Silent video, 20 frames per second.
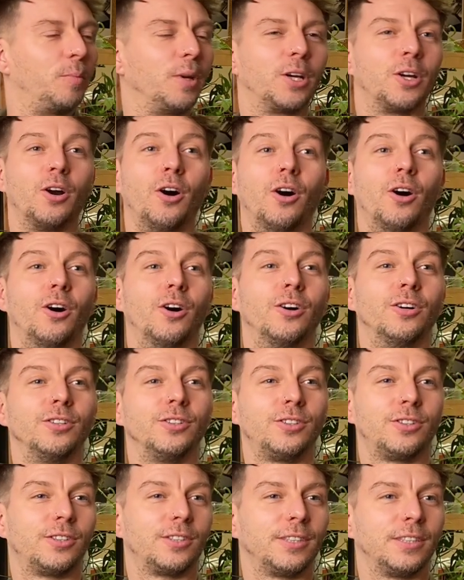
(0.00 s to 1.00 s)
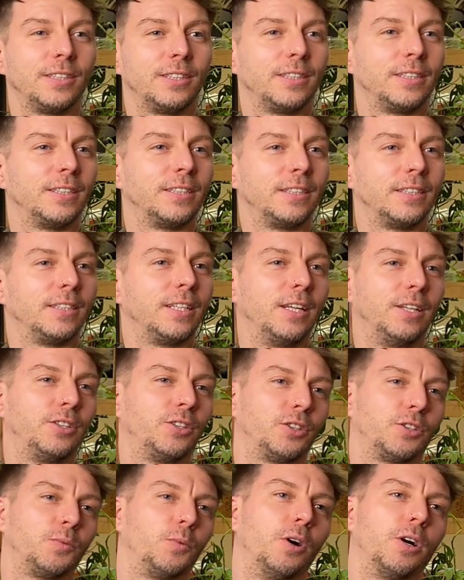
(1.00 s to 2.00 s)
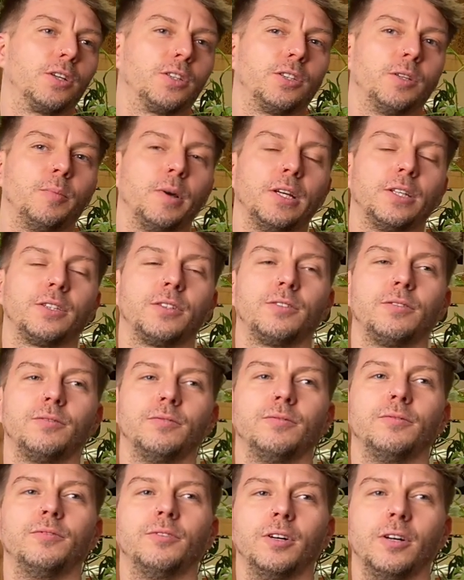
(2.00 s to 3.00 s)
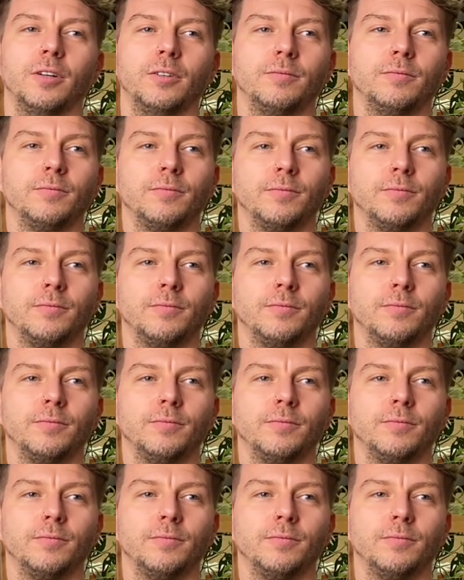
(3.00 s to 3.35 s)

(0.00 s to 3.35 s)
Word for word: because it just works the best for